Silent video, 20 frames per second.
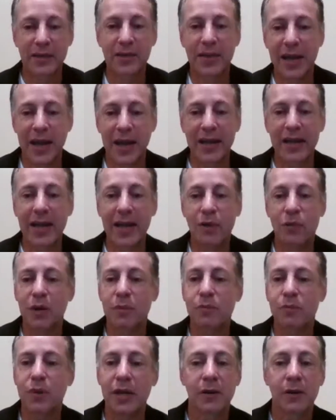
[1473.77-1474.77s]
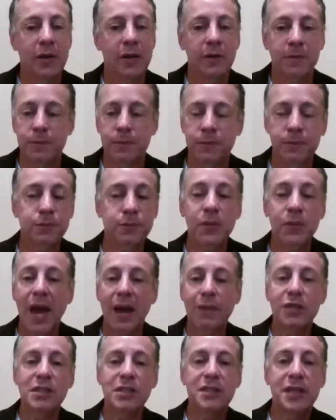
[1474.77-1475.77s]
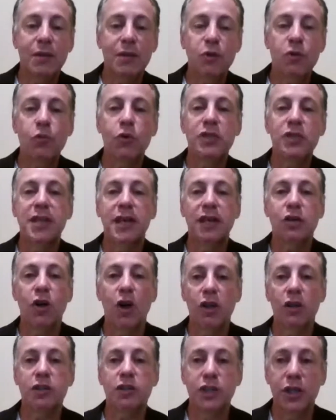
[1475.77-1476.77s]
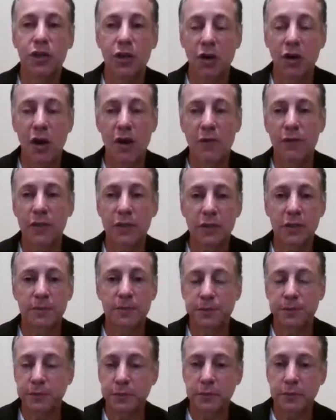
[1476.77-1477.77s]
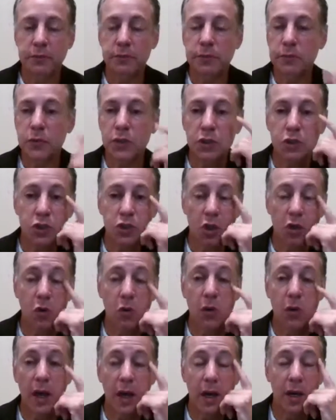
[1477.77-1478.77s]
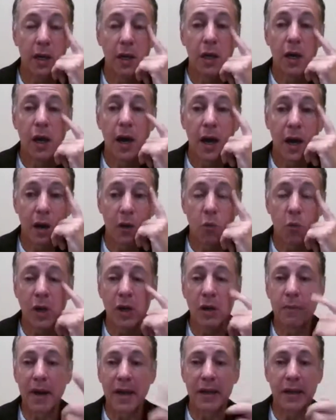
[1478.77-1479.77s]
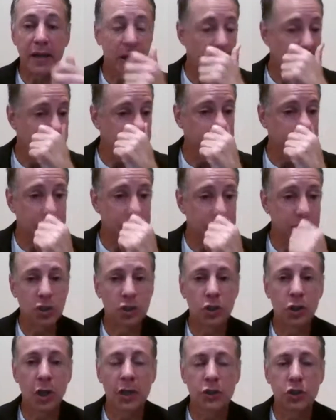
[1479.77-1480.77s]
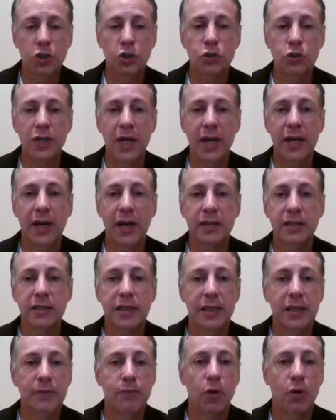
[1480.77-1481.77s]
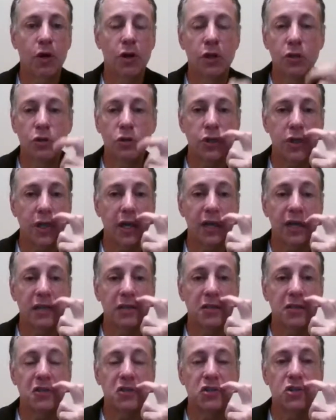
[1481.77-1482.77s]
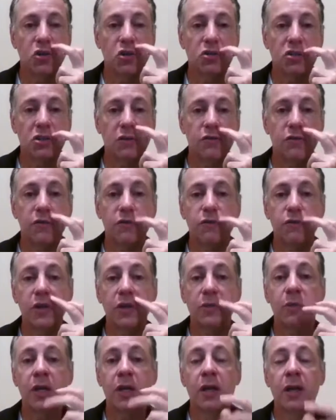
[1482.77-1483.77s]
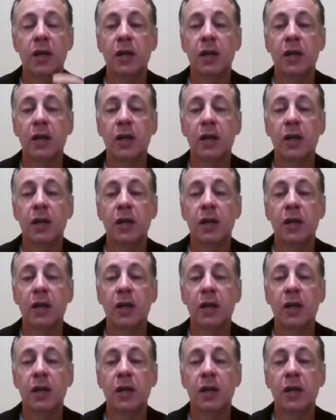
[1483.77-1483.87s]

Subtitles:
I get one. But I'm the same way with technology in our office. So one of my clients, 210 IT, Marlon Gutierrez and Joseph Friedman,